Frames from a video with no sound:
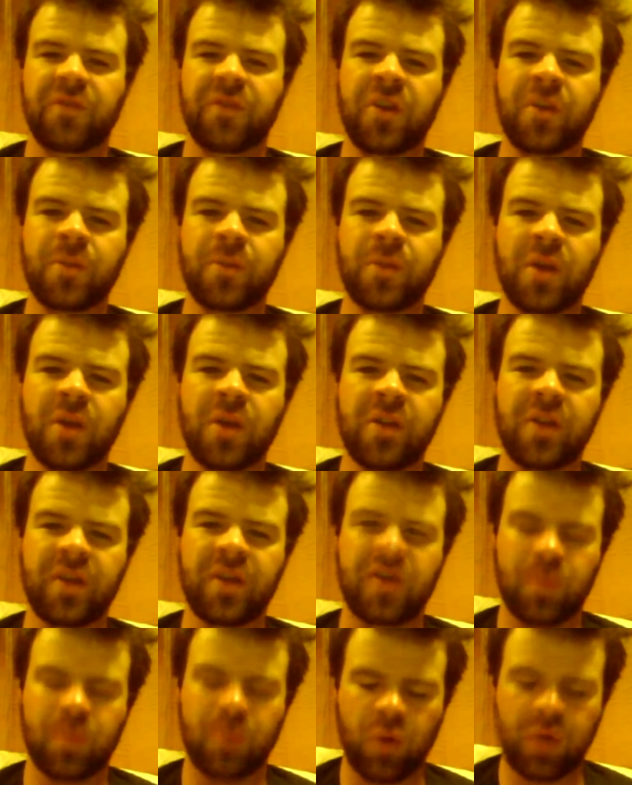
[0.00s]
filmed all
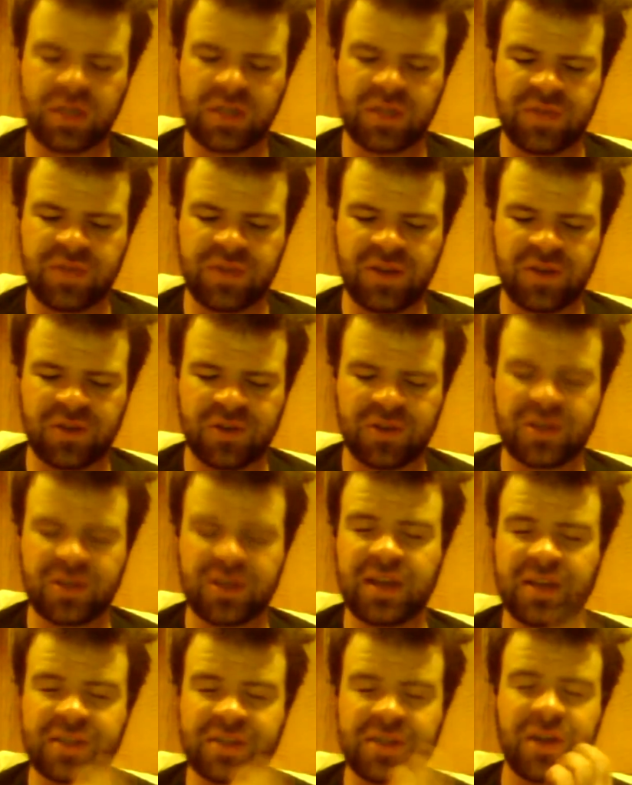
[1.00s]
the points of interest
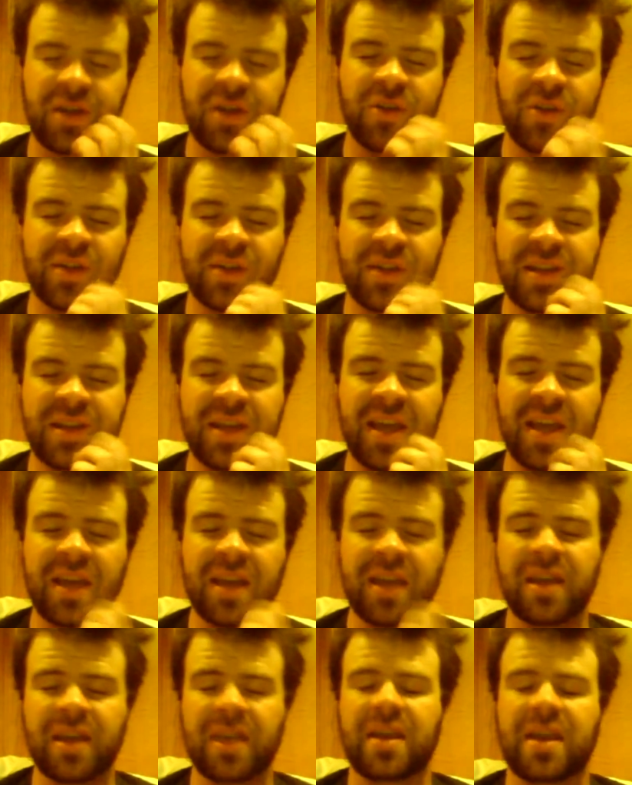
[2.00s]
that I saw during the day.
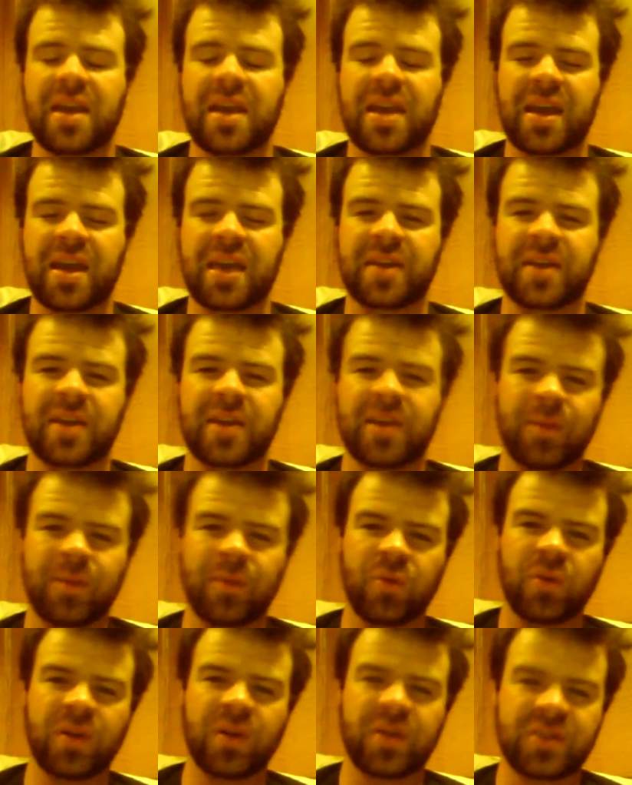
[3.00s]
And
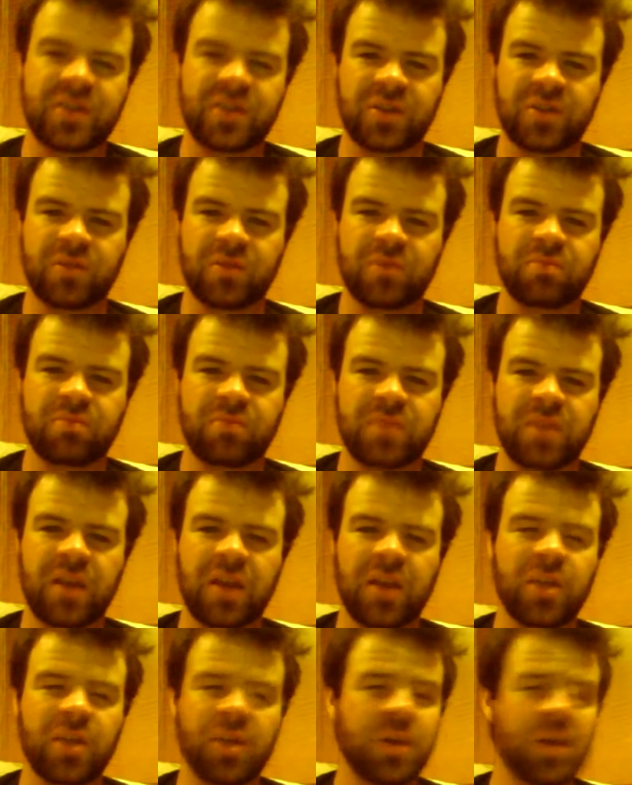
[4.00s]
I'm going to
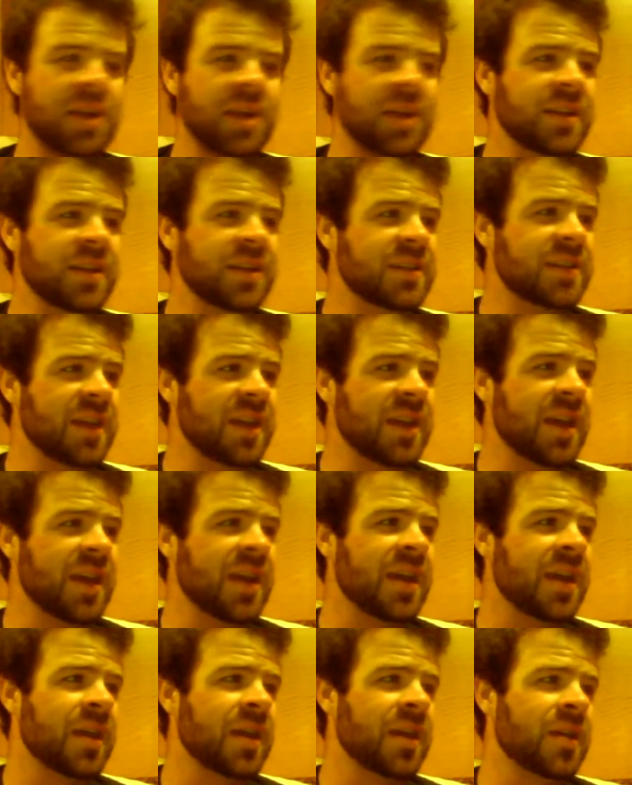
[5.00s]
tell you what I did
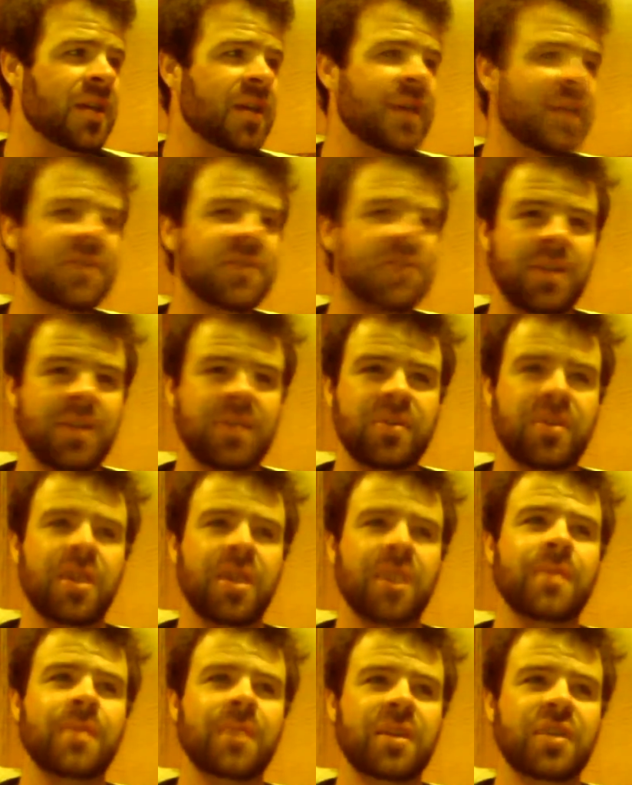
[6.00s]
today, and at the same
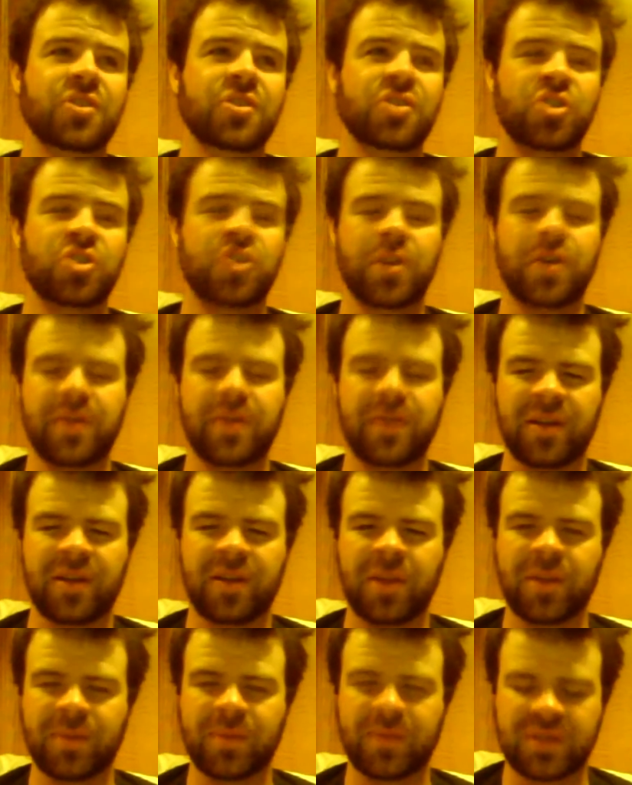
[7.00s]
time I'm going to show you the
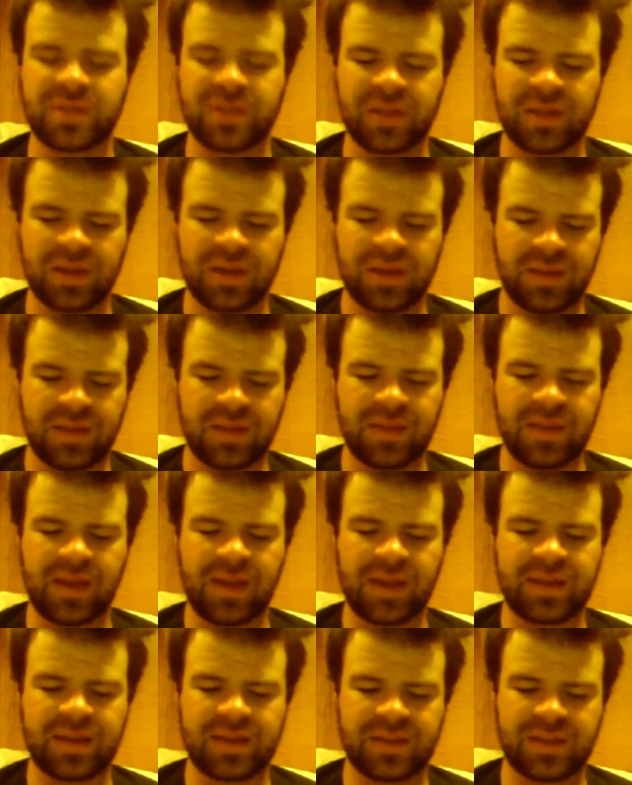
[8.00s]
clips
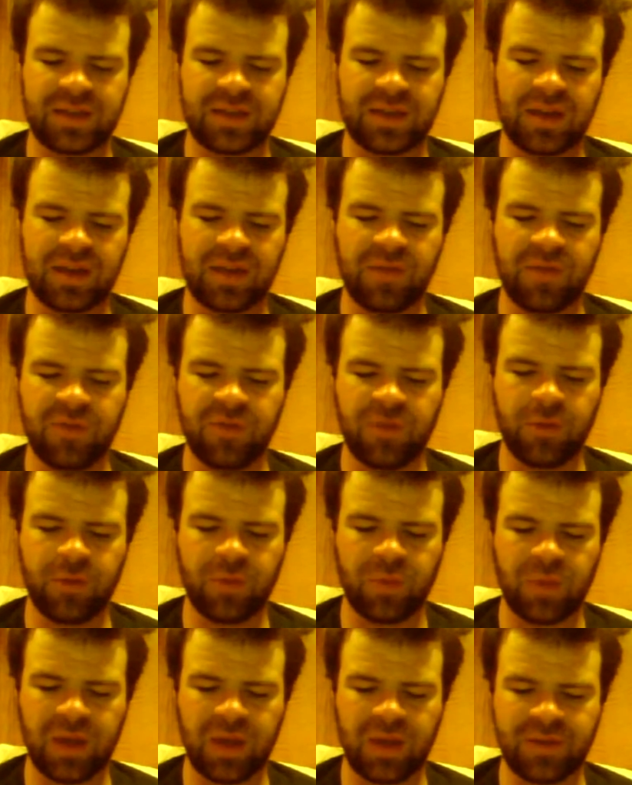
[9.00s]
that I
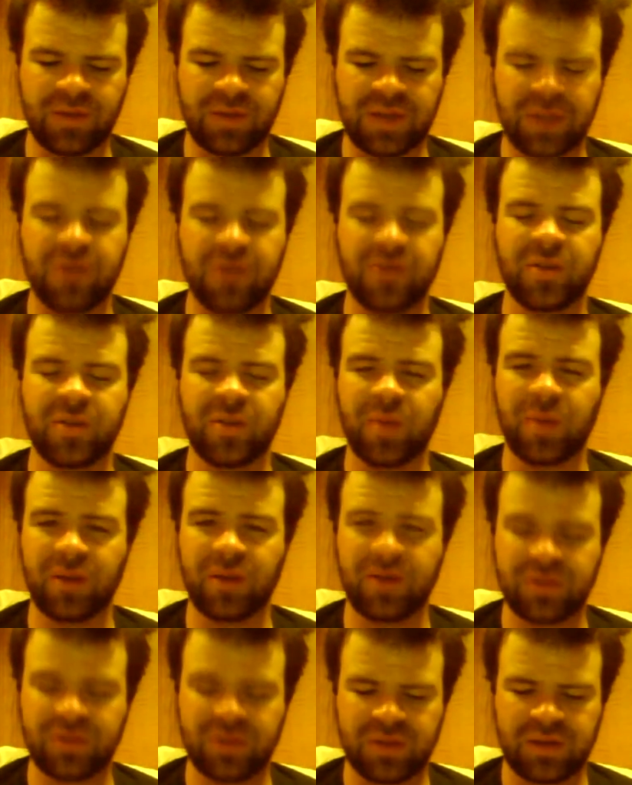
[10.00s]
filmed while I was out and
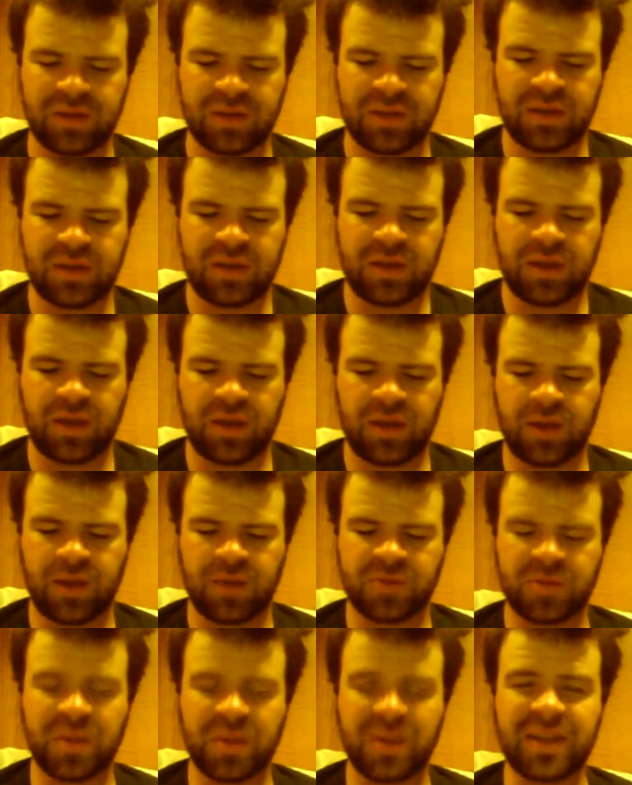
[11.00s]

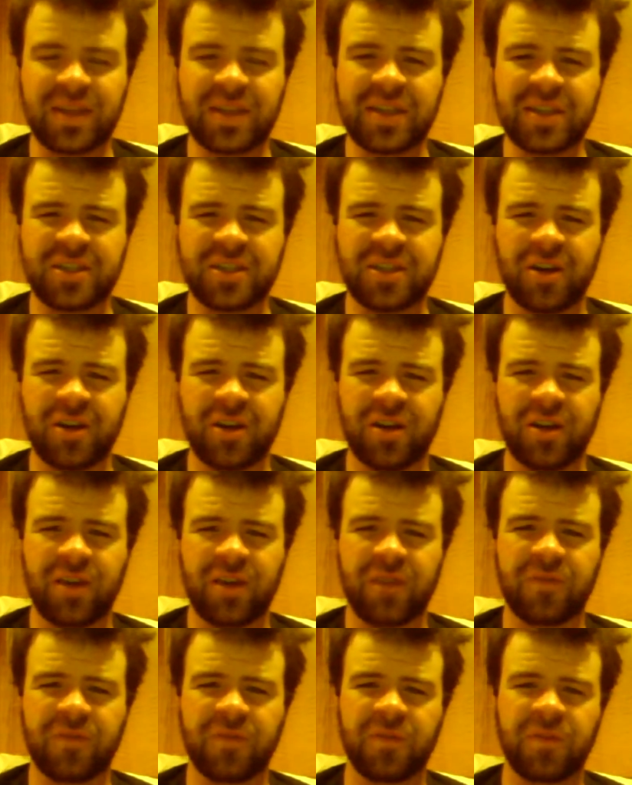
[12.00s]
about. So my day started
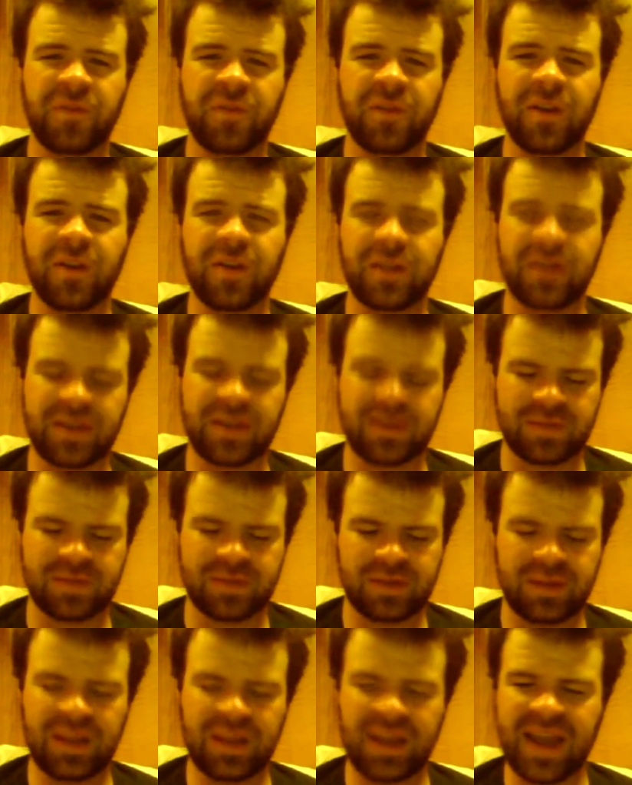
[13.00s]
off fairly
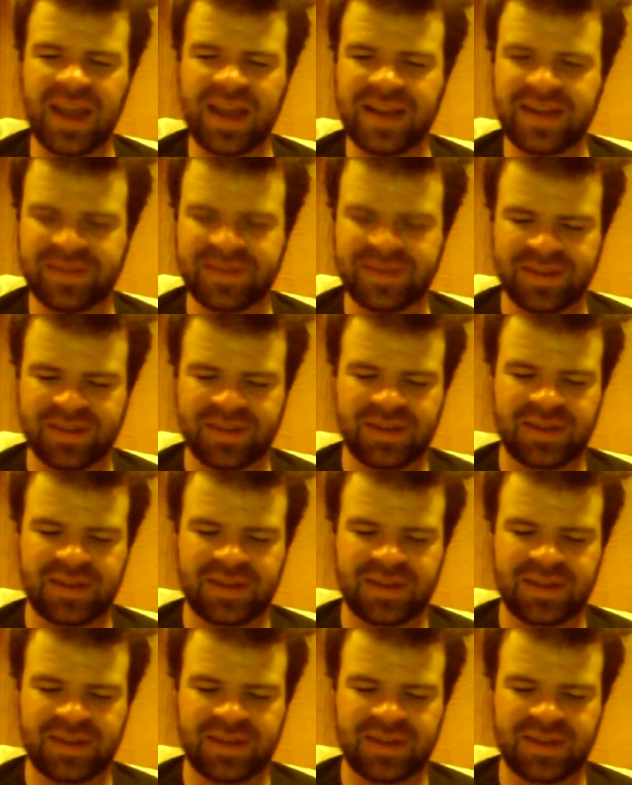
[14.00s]
late.